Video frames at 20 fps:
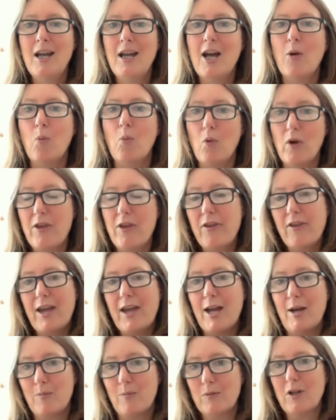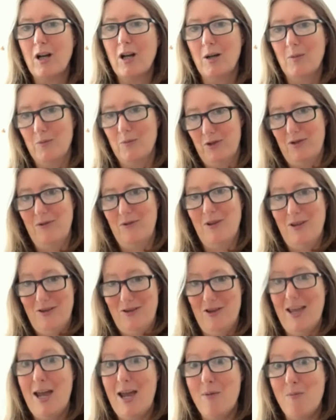and with them comes
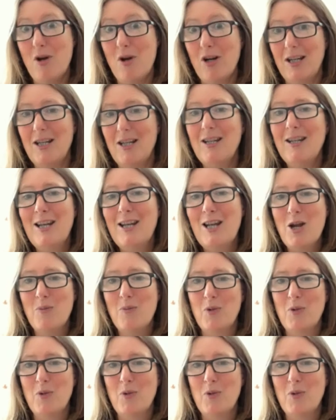their money